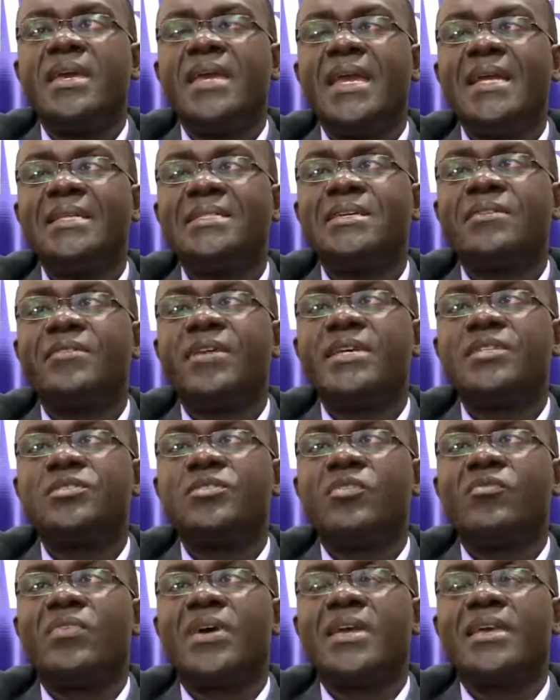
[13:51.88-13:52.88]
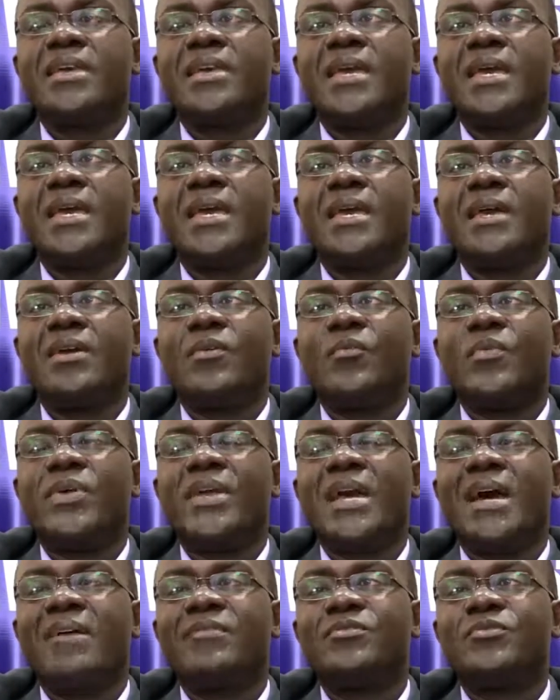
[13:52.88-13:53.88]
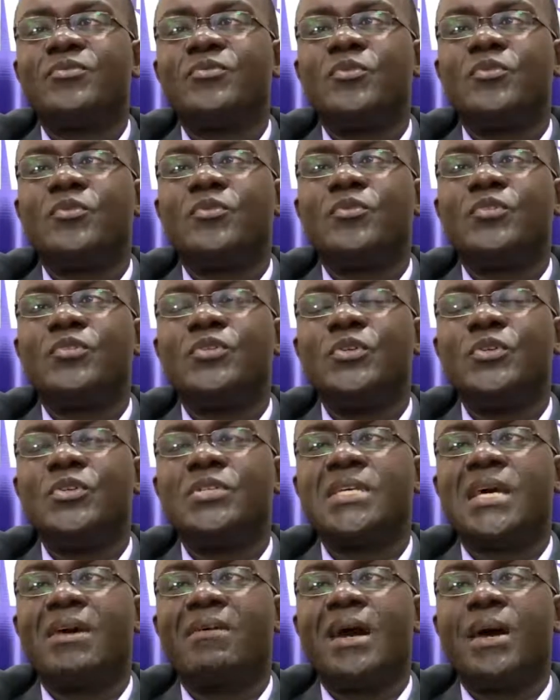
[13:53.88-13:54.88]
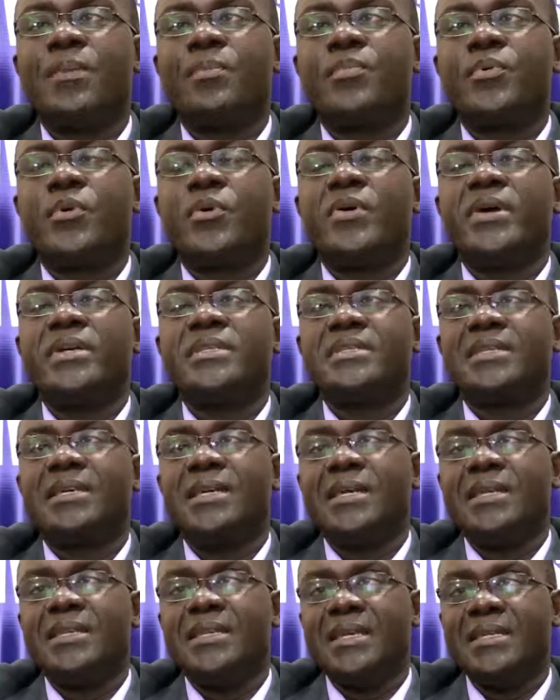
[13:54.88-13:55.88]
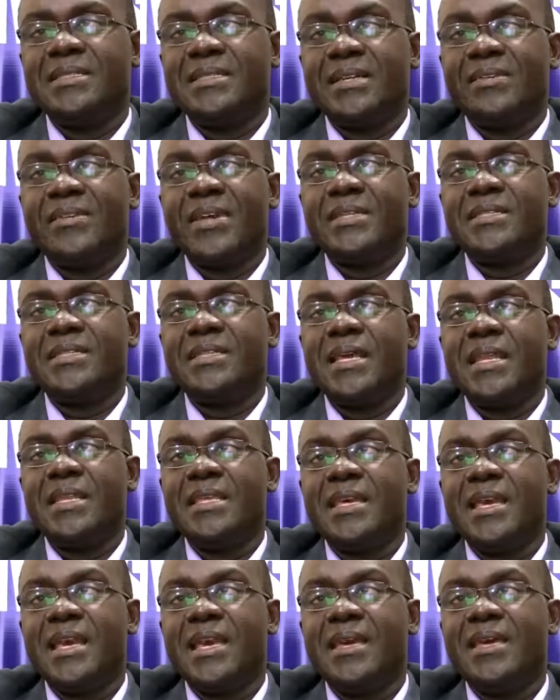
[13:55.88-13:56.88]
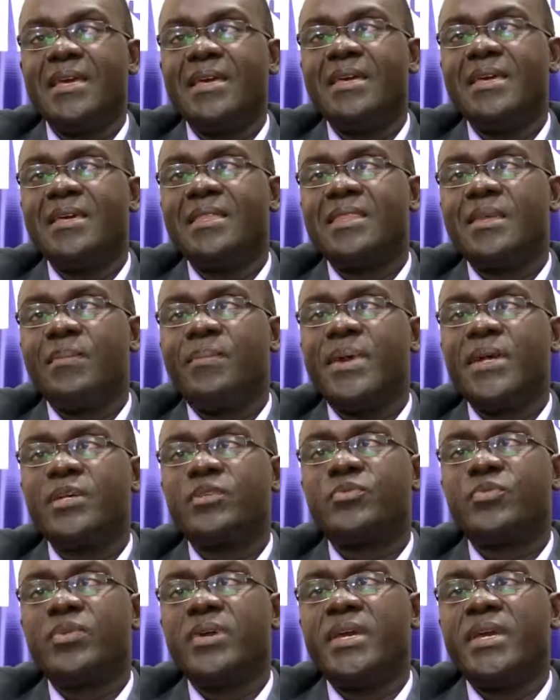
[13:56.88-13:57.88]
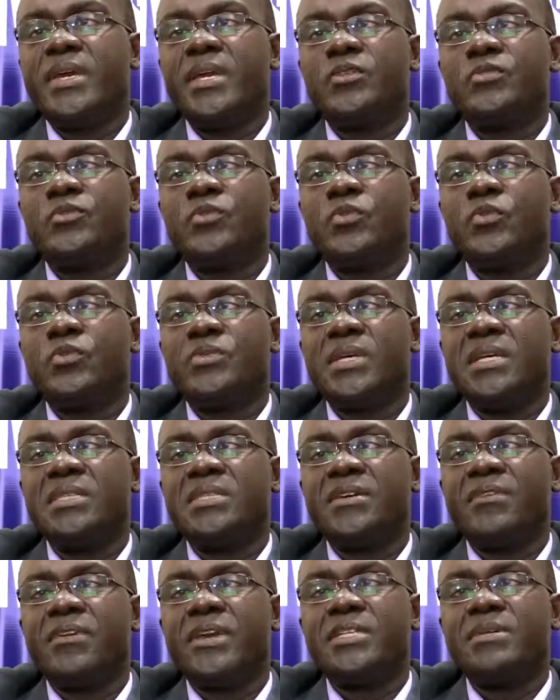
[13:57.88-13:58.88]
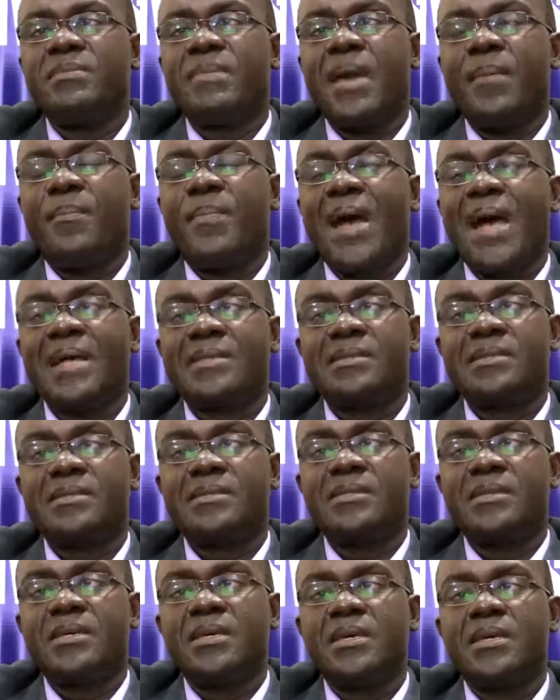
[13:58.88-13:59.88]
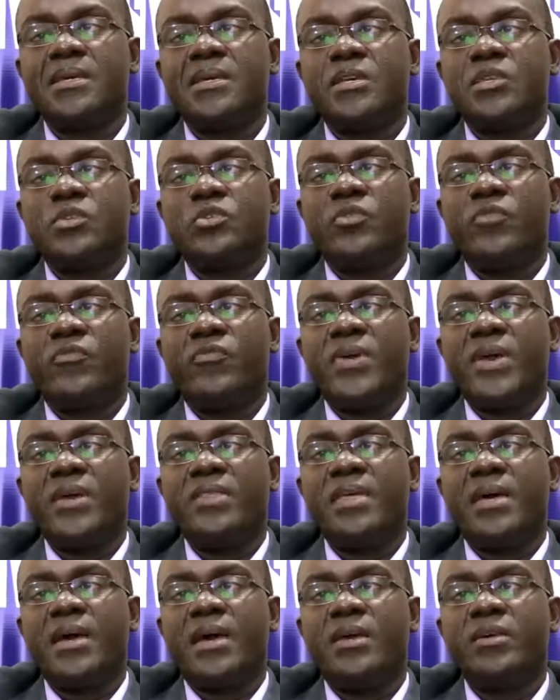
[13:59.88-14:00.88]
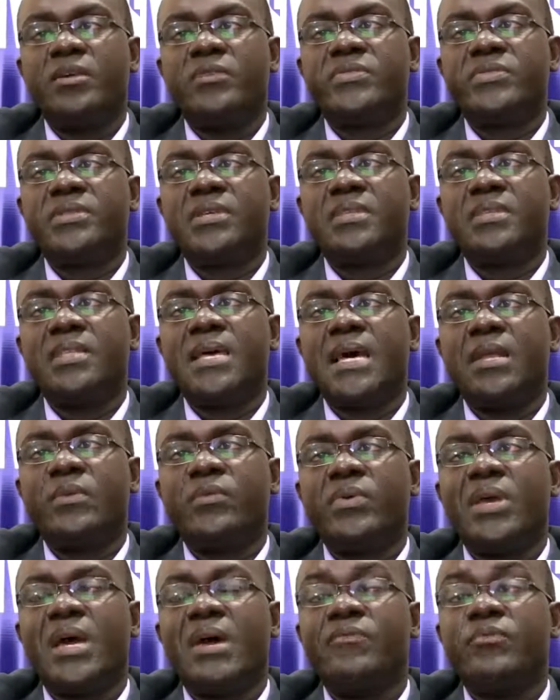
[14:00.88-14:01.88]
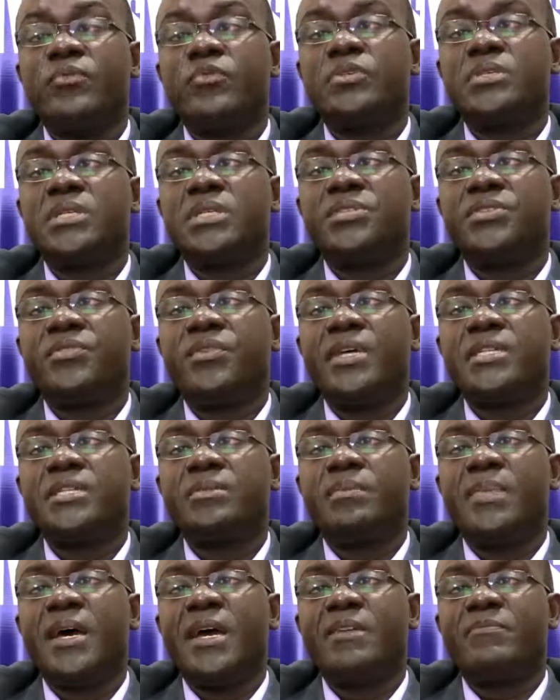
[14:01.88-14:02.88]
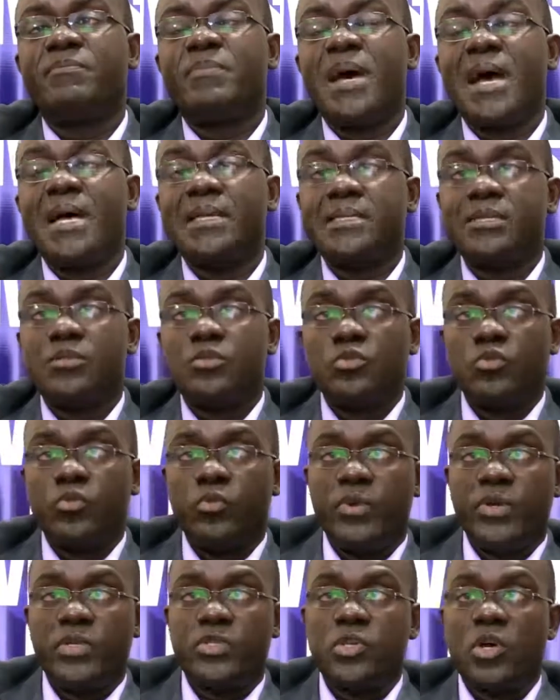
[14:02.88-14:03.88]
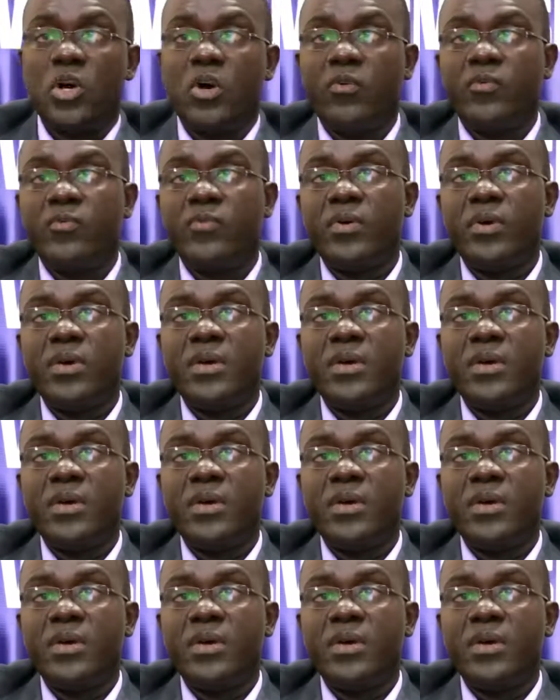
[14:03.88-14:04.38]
Integration over here, we have to use our prowess in integration, and here the best way is to use integration by parts. So further, you've seen that we have used integration by parts to resolve